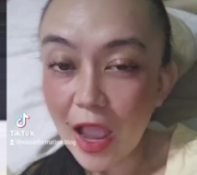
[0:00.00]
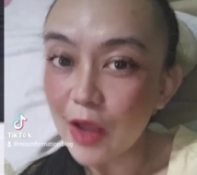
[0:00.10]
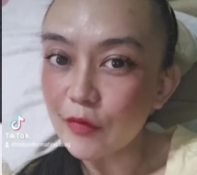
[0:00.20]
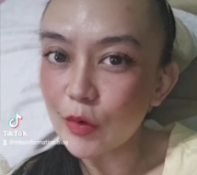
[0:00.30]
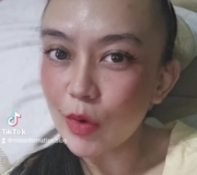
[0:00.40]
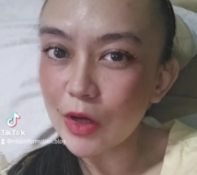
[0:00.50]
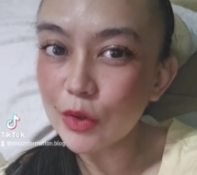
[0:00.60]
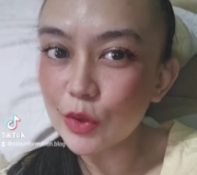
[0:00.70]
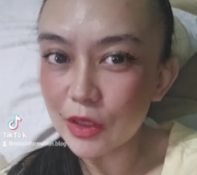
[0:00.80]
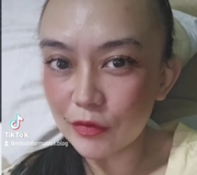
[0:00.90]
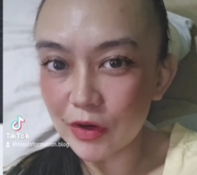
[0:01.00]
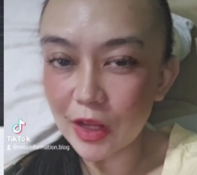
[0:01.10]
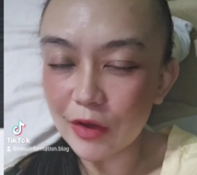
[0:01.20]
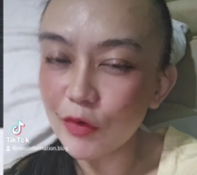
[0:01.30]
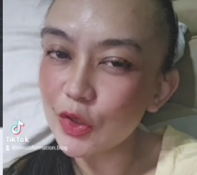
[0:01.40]
Hi everyone, good
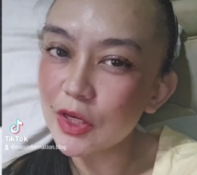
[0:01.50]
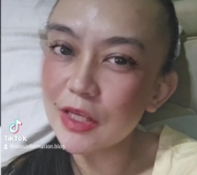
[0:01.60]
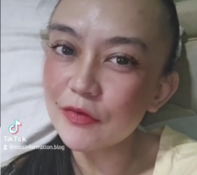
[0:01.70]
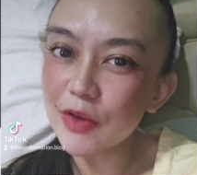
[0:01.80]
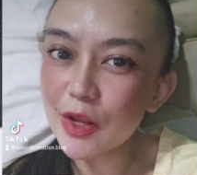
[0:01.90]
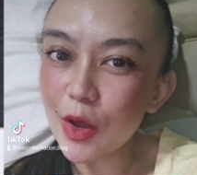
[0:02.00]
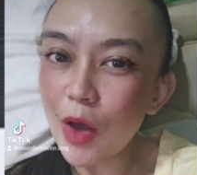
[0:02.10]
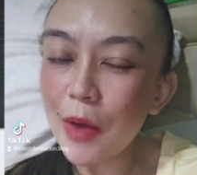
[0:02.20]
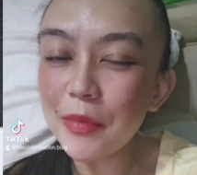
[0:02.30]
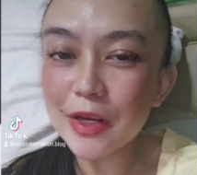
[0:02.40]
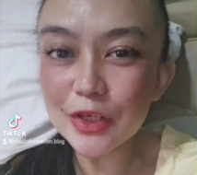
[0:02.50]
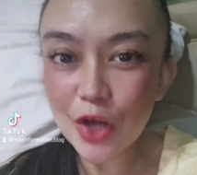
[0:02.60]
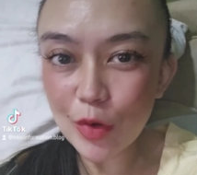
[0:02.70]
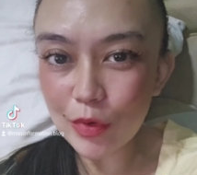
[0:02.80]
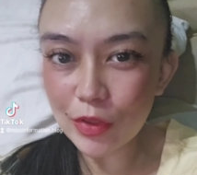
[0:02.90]
evening. For today's video, I'm going to
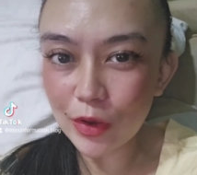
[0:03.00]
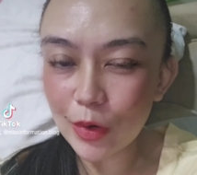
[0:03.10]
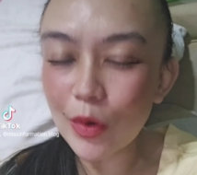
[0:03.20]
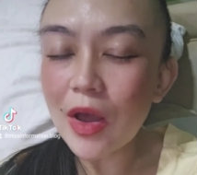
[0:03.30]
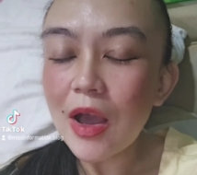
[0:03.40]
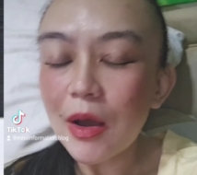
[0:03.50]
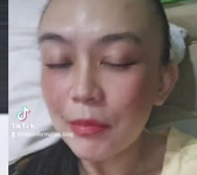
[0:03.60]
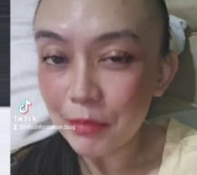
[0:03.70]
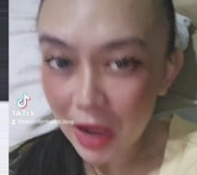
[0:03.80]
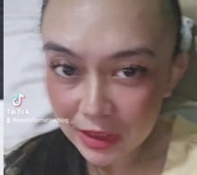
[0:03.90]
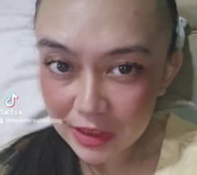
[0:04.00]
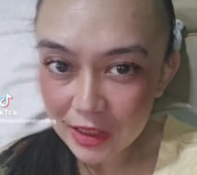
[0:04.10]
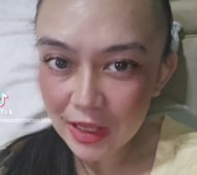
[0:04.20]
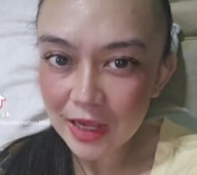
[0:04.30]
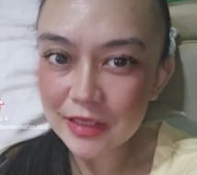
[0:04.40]
share with you
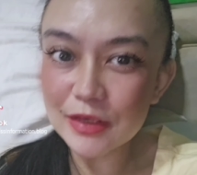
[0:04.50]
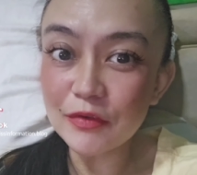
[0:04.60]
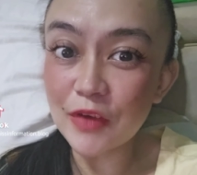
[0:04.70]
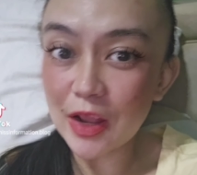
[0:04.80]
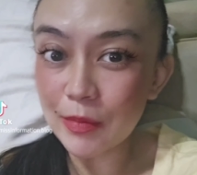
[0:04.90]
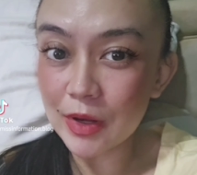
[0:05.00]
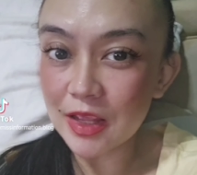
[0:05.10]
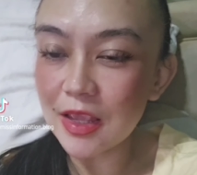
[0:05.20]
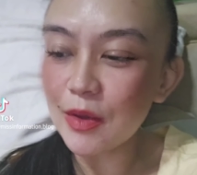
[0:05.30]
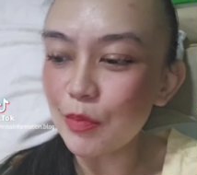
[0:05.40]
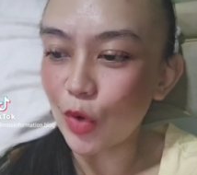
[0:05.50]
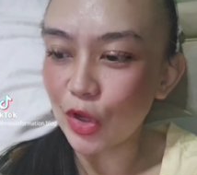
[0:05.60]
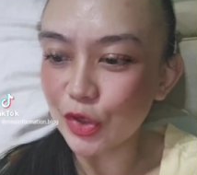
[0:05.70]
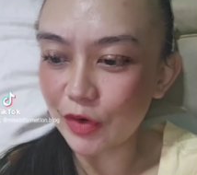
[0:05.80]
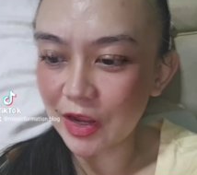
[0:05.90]
Malin Goetz's Vitamin E
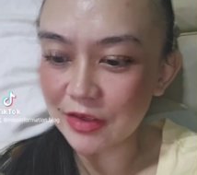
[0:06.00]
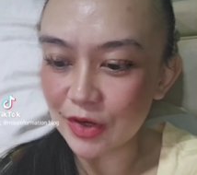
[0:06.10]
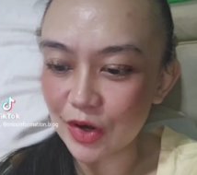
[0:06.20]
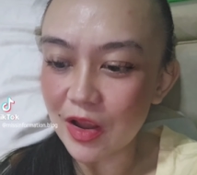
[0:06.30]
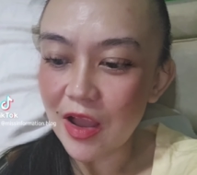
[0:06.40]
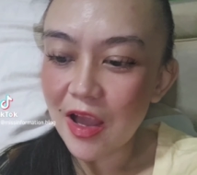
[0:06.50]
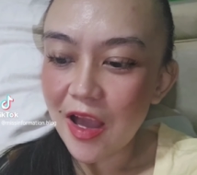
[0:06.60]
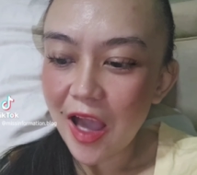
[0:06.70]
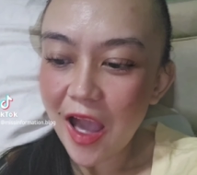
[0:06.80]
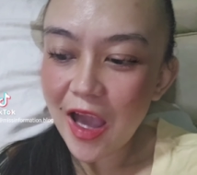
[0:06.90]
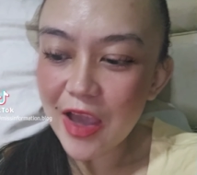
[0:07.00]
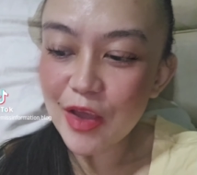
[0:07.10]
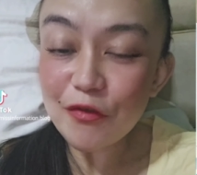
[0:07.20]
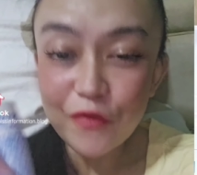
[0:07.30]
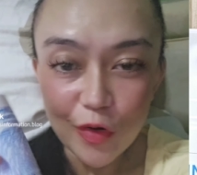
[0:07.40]
Moisturizer.
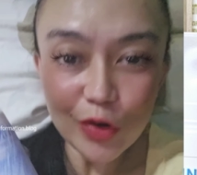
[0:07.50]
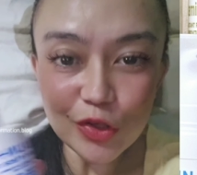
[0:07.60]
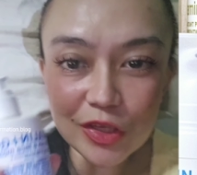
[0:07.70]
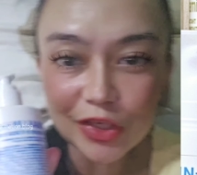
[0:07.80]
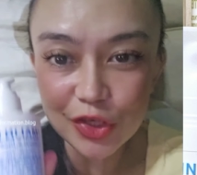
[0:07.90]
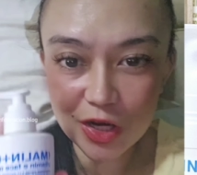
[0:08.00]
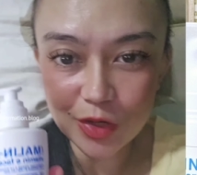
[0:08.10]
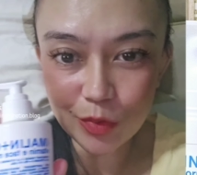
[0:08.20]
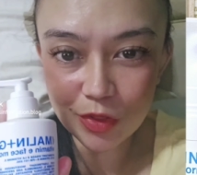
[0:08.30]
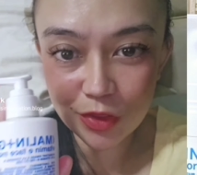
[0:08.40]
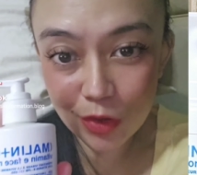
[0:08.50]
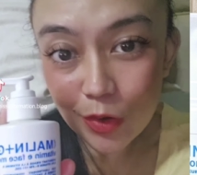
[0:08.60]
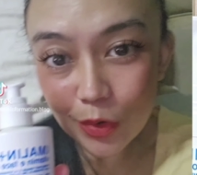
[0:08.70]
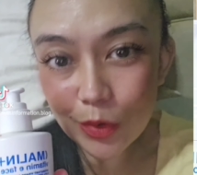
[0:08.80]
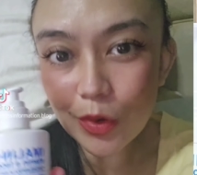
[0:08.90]
I first shared it with
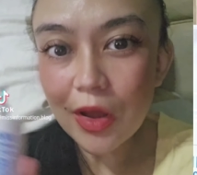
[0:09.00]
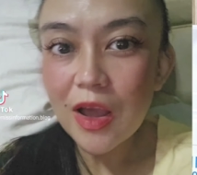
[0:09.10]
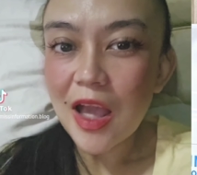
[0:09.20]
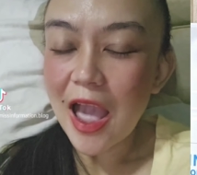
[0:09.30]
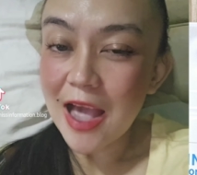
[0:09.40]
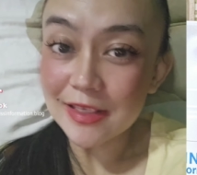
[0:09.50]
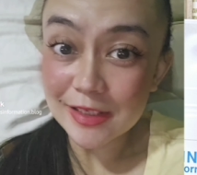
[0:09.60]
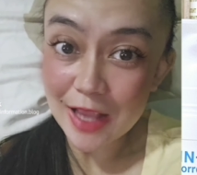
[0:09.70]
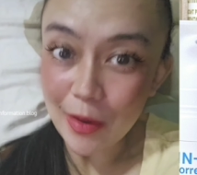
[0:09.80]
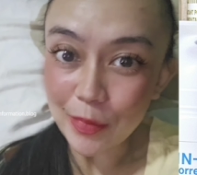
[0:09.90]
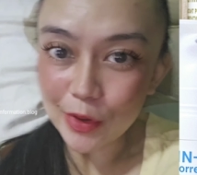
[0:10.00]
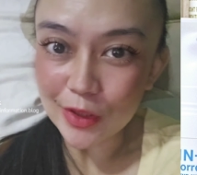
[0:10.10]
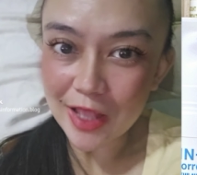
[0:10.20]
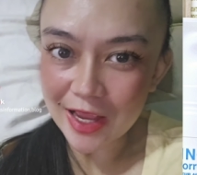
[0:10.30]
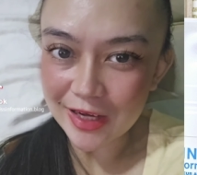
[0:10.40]
you as a
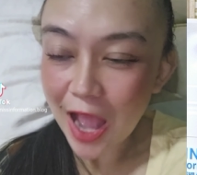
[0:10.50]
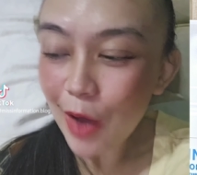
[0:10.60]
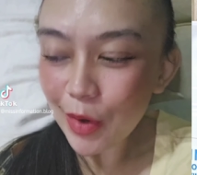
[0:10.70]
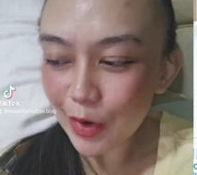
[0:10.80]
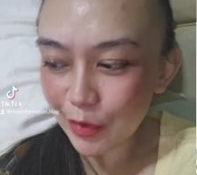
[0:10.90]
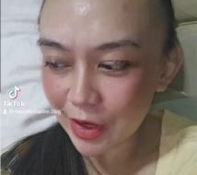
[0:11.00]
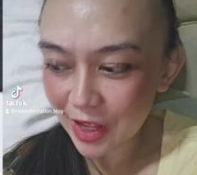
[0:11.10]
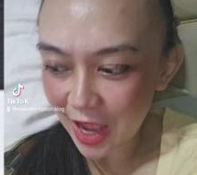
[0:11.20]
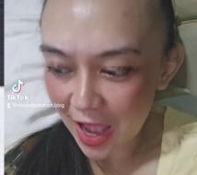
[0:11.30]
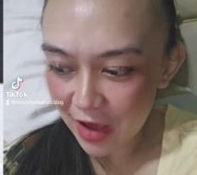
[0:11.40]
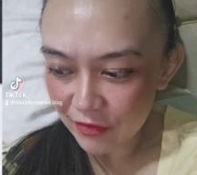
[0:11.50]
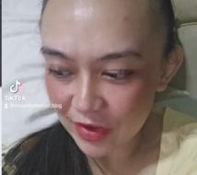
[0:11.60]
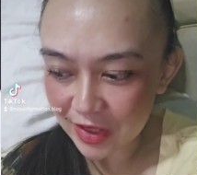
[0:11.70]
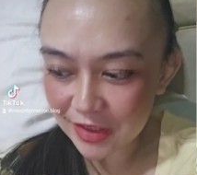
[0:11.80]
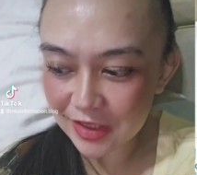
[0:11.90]
sample and now I already have
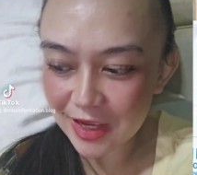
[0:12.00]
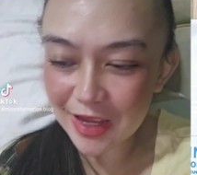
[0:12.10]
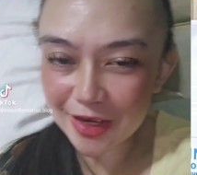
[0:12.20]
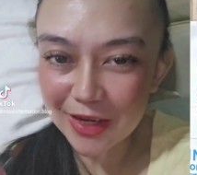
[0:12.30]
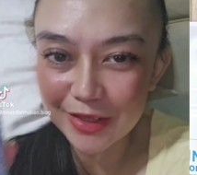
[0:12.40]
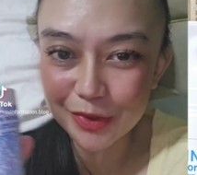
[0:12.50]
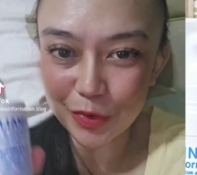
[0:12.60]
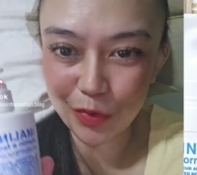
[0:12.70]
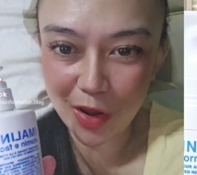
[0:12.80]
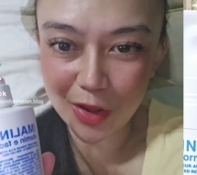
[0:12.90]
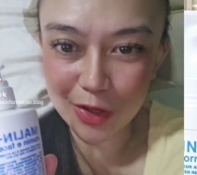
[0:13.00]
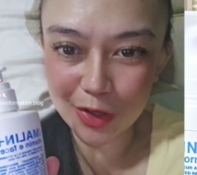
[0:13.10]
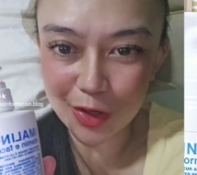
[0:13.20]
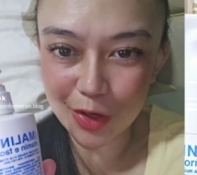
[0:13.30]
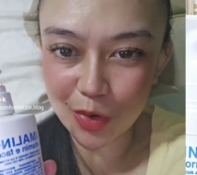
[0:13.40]
it in its
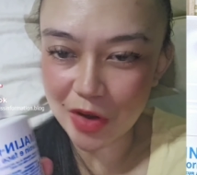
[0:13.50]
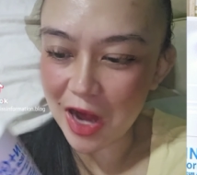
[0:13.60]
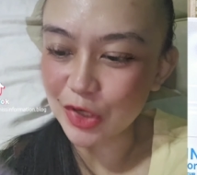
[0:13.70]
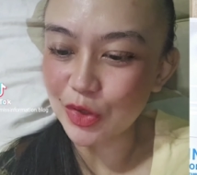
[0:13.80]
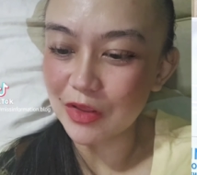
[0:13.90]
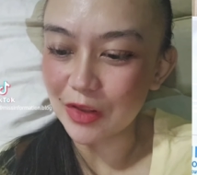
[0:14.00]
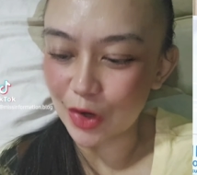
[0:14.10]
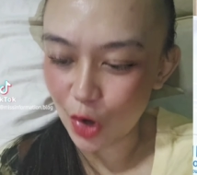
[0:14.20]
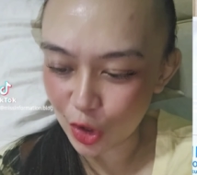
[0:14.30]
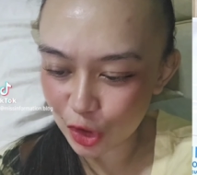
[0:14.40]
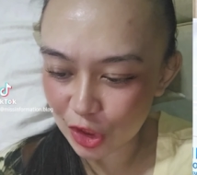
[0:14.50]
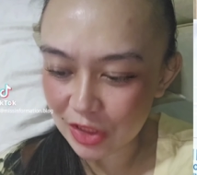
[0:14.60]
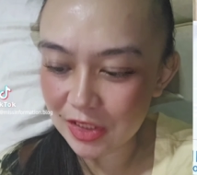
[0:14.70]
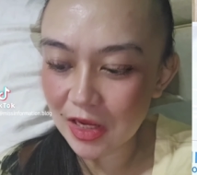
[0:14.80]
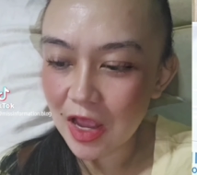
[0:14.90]
regular or actually the
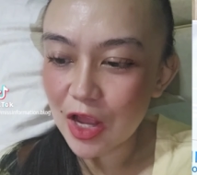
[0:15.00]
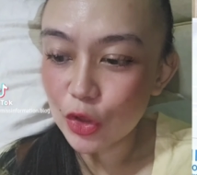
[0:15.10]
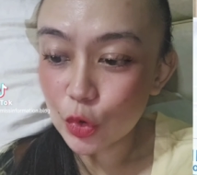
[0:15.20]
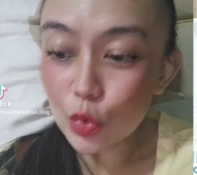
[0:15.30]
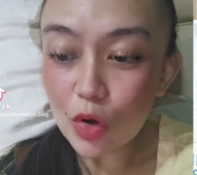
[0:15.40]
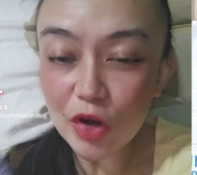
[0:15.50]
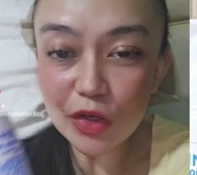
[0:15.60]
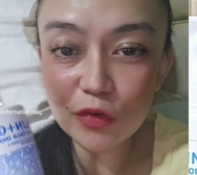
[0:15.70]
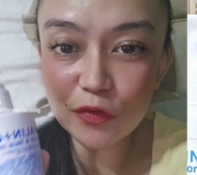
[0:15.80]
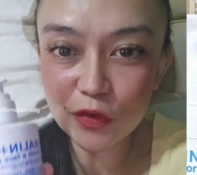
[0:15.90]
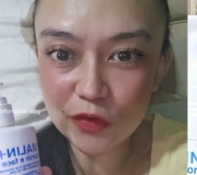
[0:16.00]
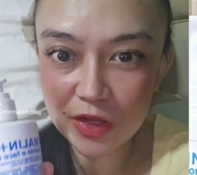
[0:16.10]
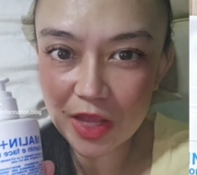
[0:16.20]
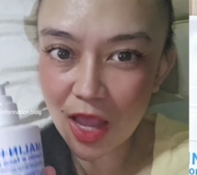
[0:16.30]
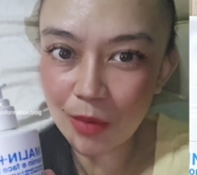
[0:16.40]
largest
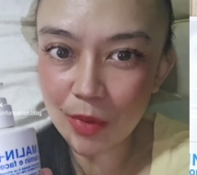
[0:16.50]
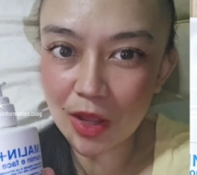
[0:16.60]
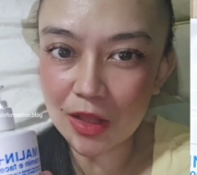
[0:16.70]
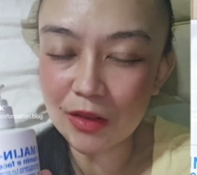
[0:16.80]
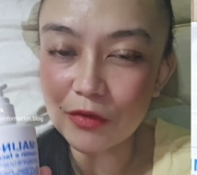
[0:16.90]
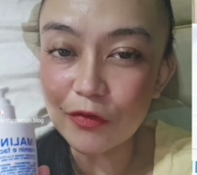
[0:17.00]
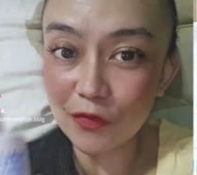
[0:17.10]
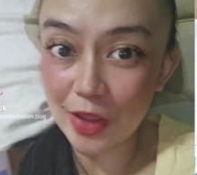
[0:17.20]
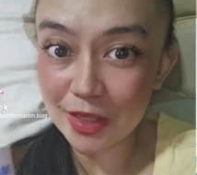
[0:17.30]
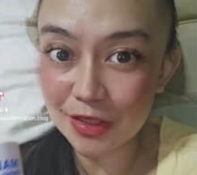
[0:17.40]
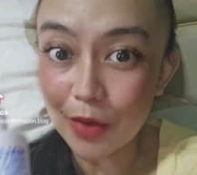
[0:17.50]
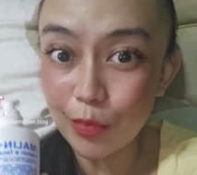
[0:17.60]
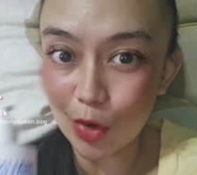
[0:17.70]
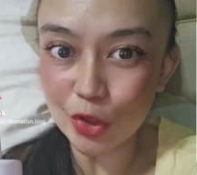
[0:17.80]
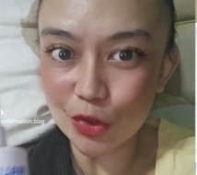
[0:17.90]
250 ml face
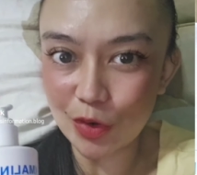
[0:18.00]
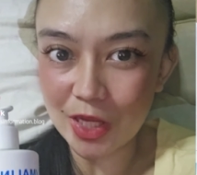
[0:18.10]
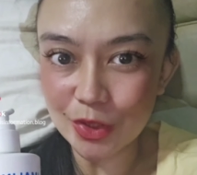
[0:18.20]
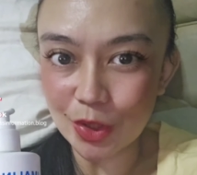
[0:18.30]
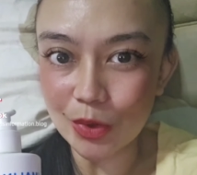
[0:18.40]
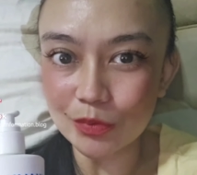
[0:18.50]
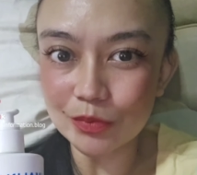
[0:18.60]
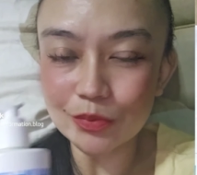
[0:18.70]
moisturizer.